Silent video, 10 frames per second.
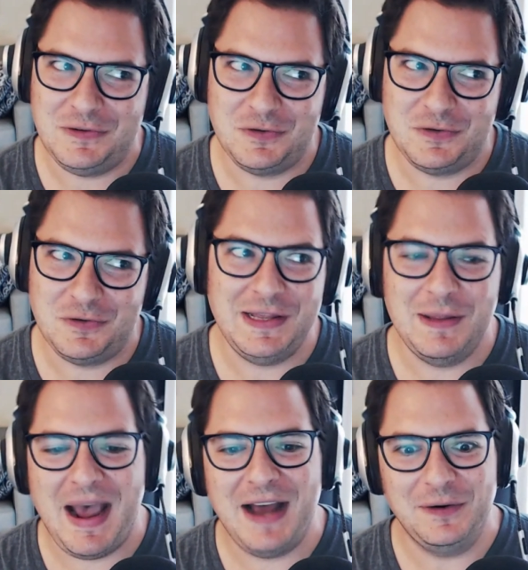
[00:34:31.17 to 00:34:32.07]
drained
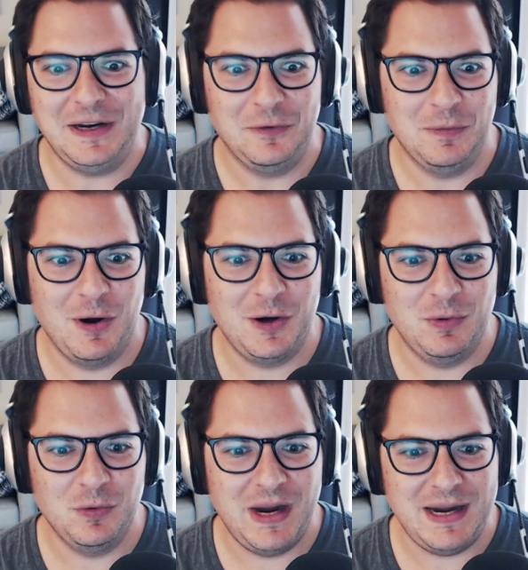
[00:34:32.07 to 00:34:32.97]
the battery at a
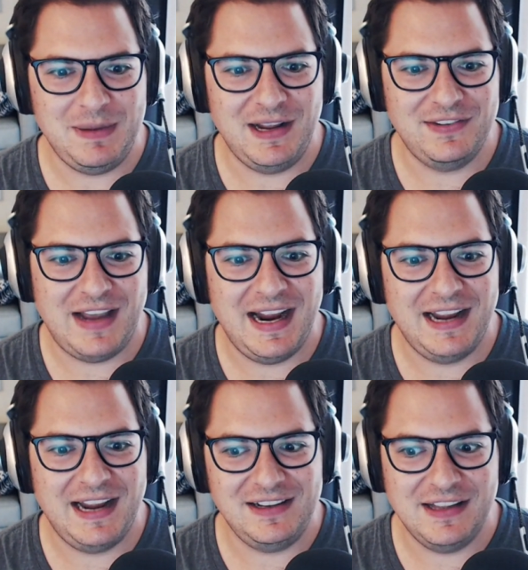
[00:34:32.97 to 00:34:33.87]
remarkable rate because I
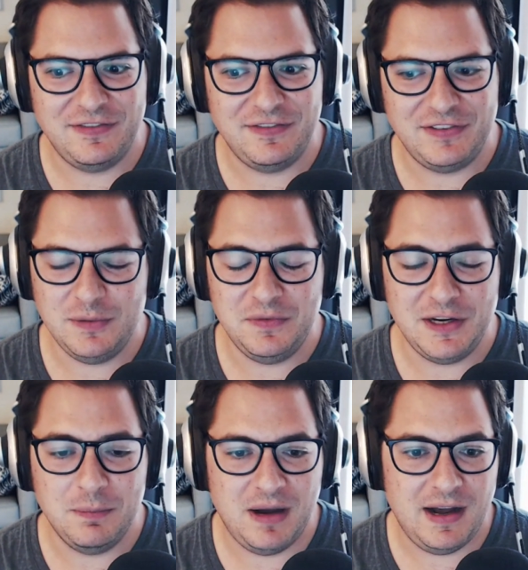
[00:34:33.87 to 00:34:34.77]
accidentally left a YouTube
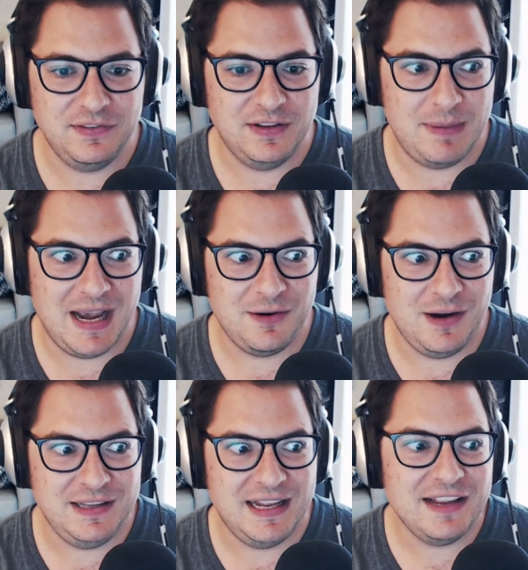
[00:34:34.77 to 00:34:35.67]
video paused in the
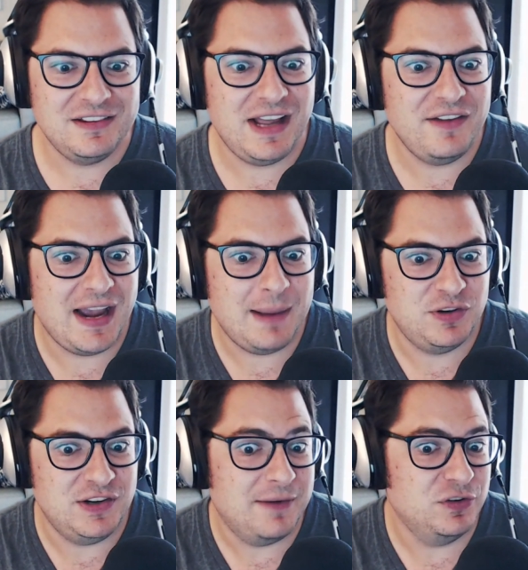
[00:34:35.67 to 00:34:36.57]
background. And I guess live
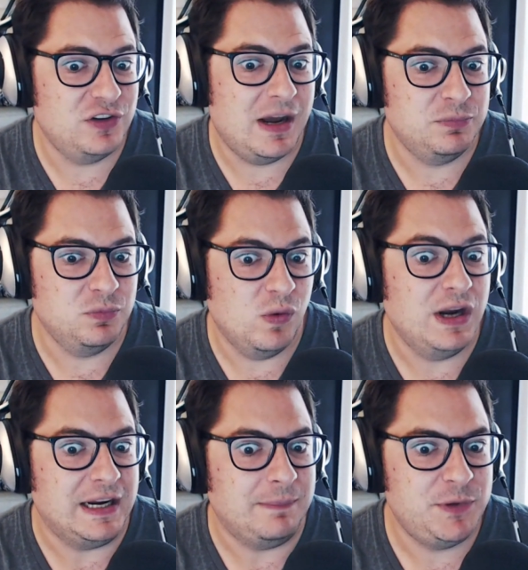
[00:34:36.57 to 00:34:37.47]
caption never stopped
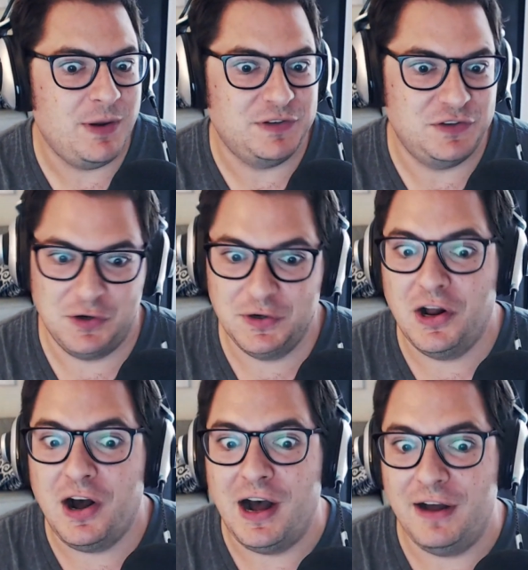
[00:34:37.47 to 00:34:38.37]
running. You have to
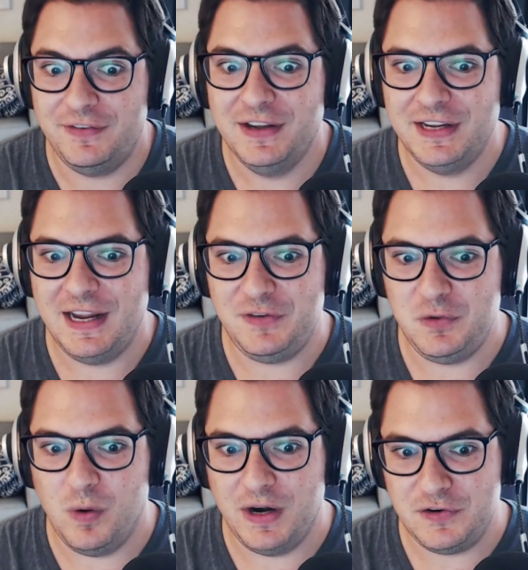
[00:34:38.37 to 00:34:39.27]
turn it off mm.
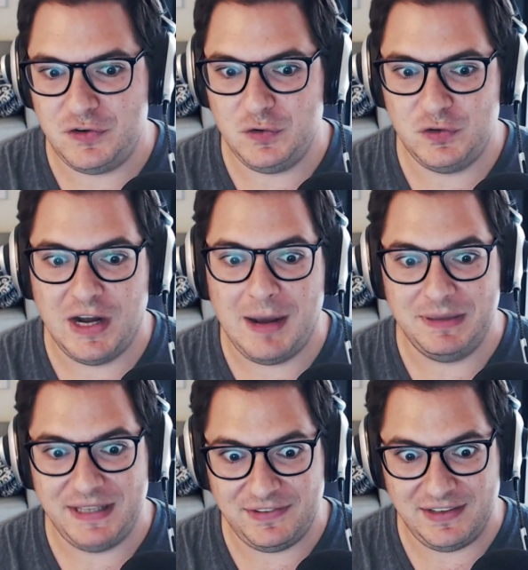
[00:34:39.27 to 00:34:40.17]
if you want it hmm. to
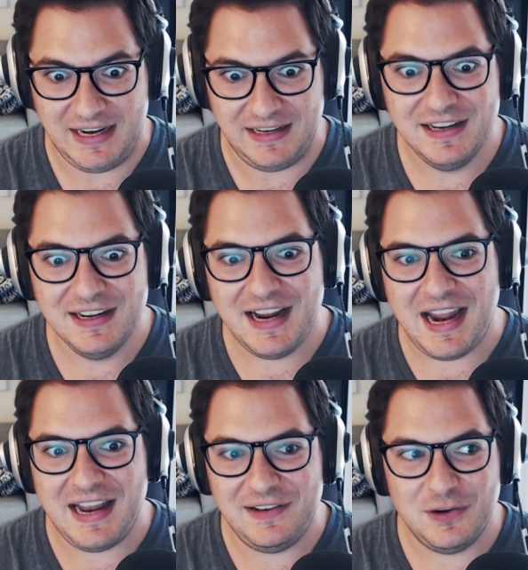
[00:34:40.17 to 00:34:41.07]
stop listening.
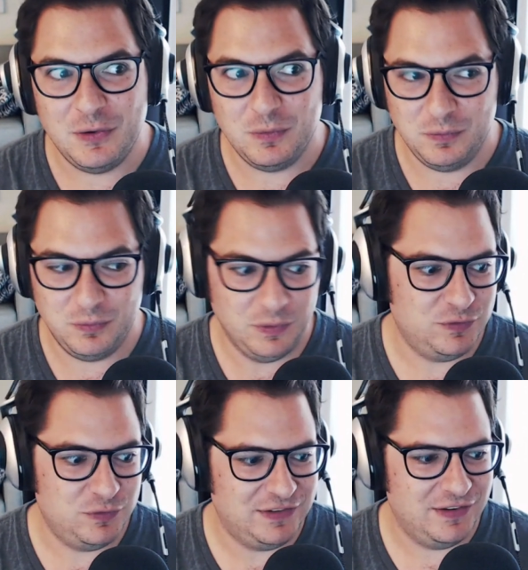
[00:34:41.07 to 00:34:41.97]
And so
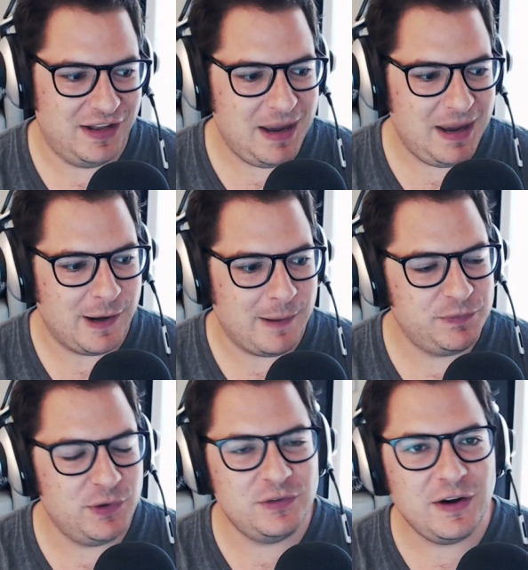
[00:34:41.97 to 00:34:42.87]
it drains a lot of
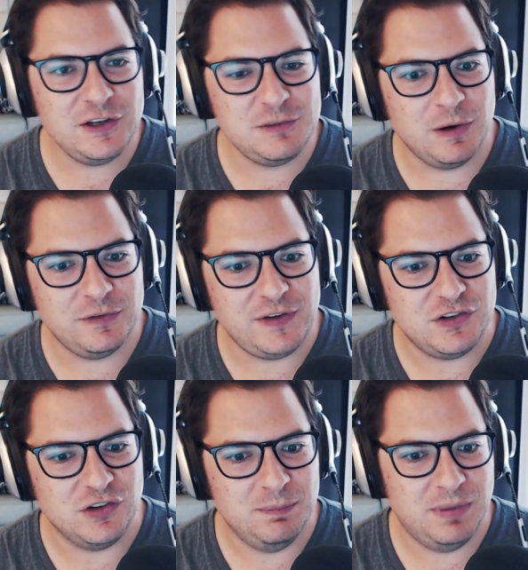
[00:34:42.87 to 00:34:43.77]
battery. So it's a very
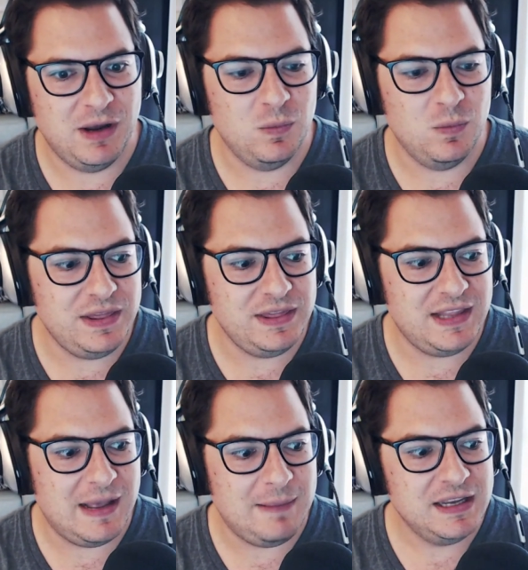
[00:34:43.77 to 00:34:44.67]
smart feature, but
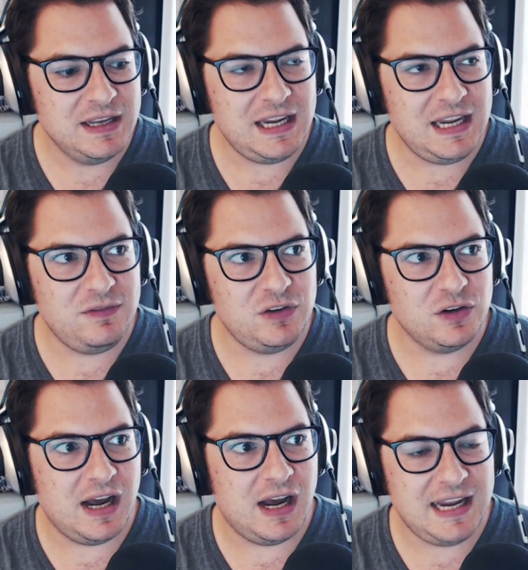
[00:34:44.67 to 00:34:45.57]
one that
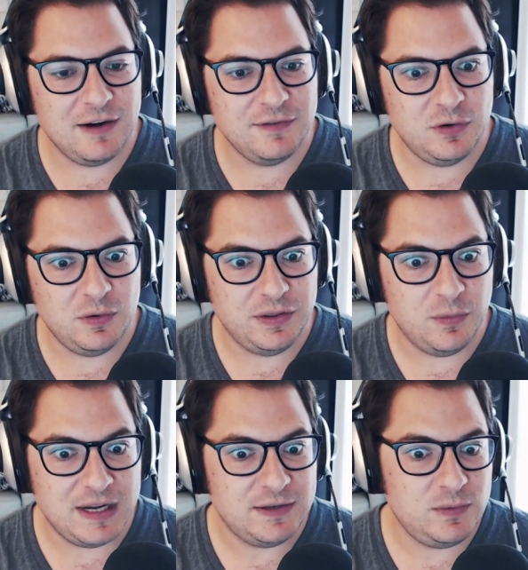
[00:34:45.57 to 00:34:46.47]
if you're not
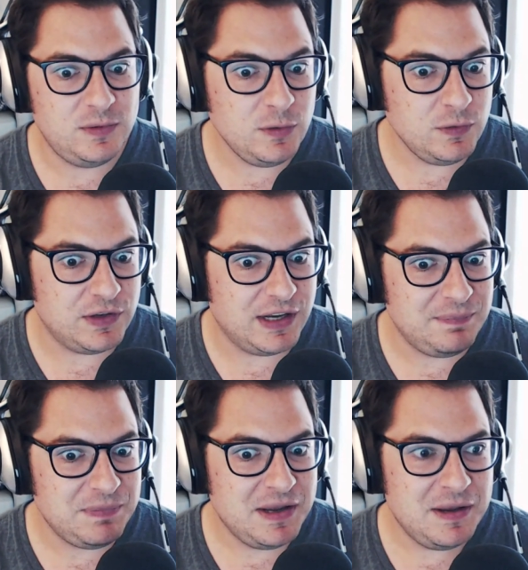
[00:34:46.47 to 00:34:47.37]
careful in the way you use
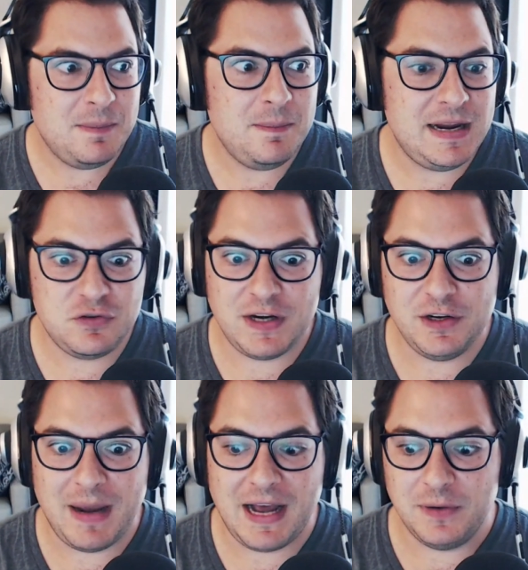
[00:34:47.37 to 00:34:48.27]
it, may
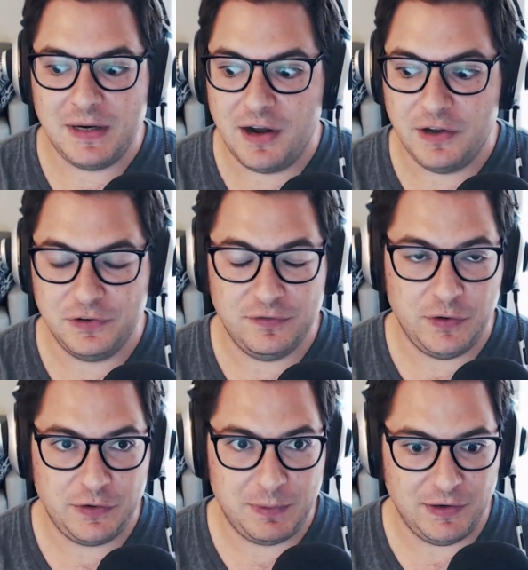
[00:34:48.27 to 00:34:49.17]
drain your battery and cause your
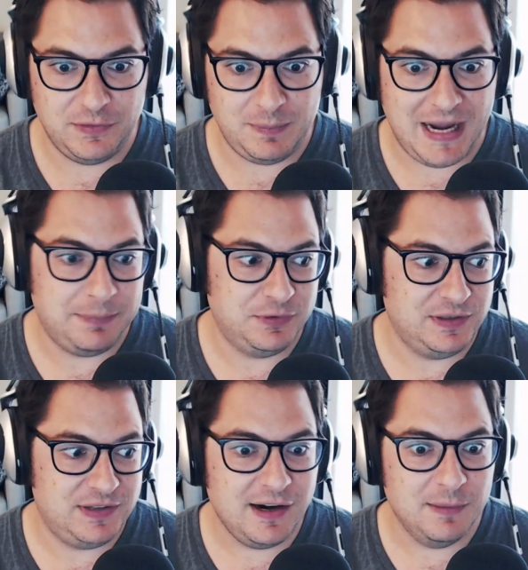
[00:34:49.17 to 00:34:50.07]
phone experience to be
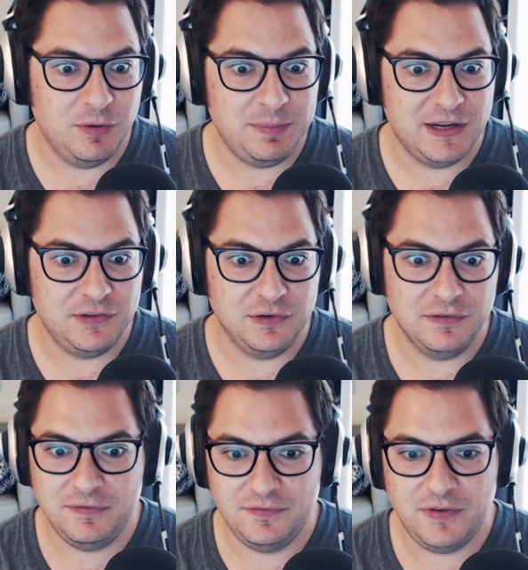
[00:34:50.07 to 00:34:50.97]
absolutely terrible because
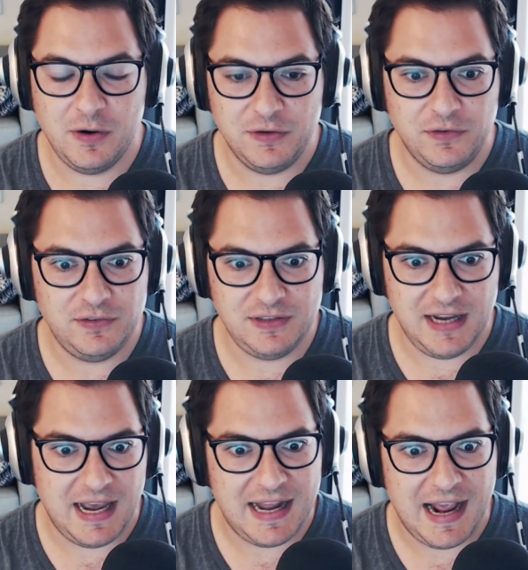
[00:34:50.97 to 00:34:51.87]
you're phone is
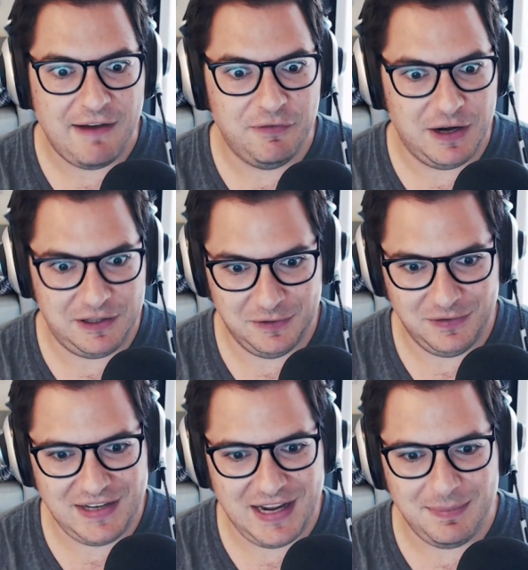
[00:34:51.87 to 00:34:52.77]
dead halfway through
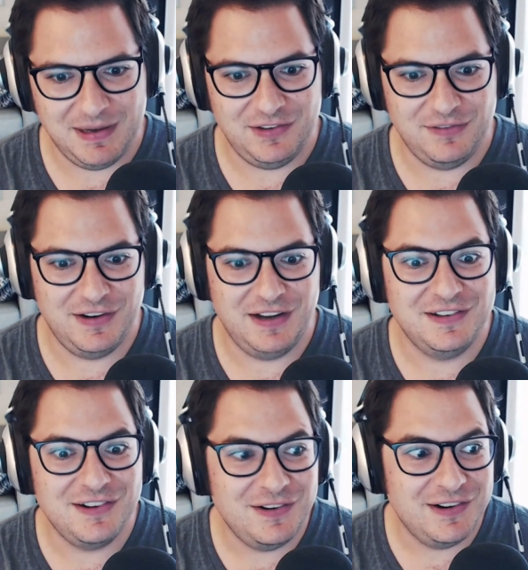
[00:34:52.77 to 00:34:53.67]
the day because you forgot to
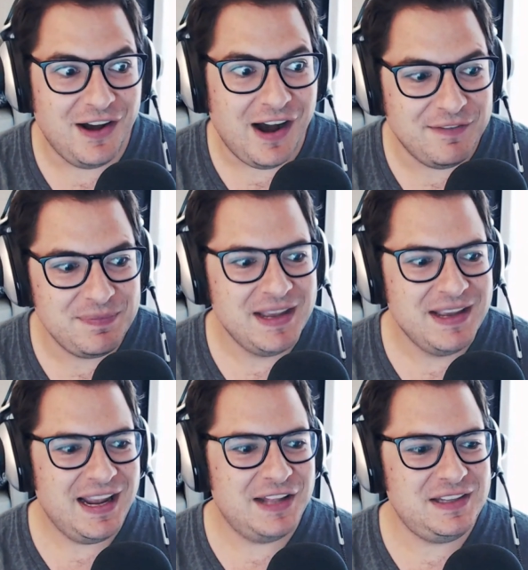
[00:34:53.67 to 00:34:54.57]
turn it off.
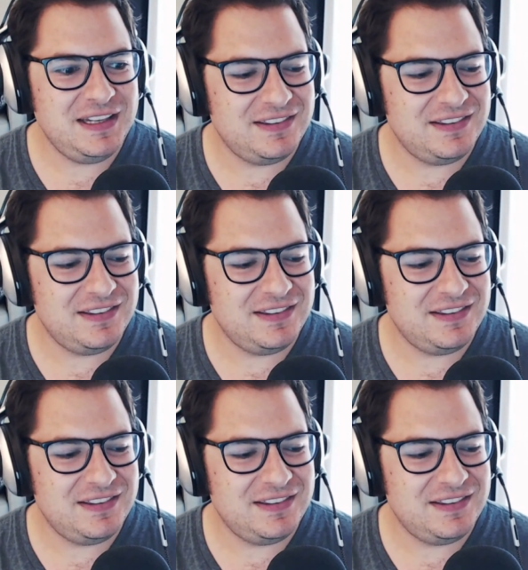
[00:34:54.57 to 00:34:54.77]
It's these